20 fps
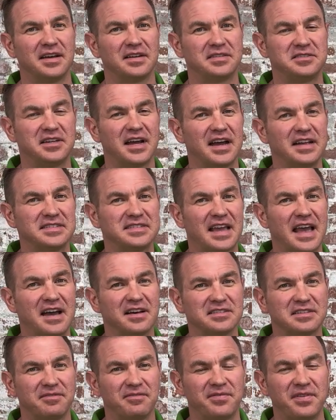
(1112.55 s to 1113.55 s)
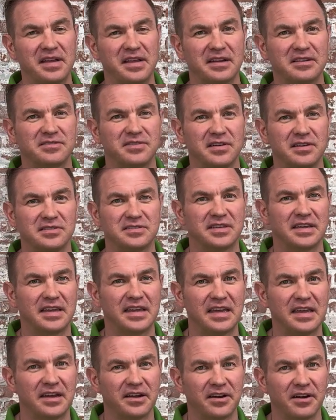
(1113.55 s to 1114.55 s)
John's house in Phoenixville, to
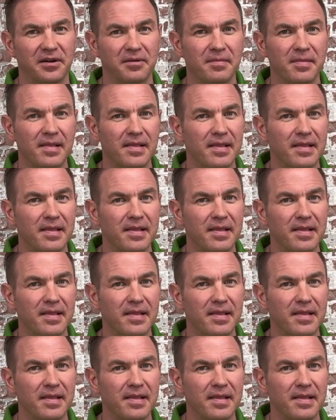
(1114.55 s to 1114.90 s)
here.